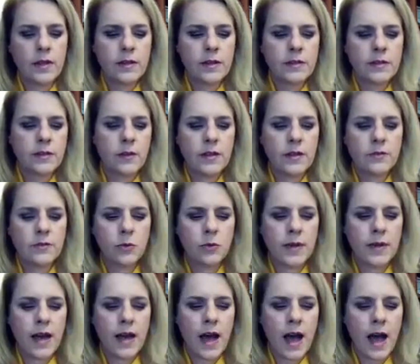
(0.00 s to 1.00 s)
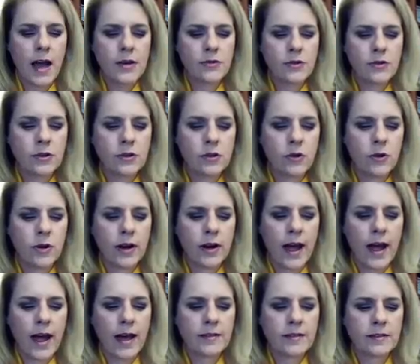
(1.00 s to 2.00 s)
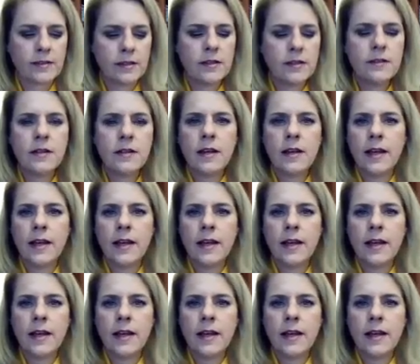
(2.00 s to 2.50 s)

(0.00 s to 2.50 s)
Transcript: So this would be hydrochloric acid,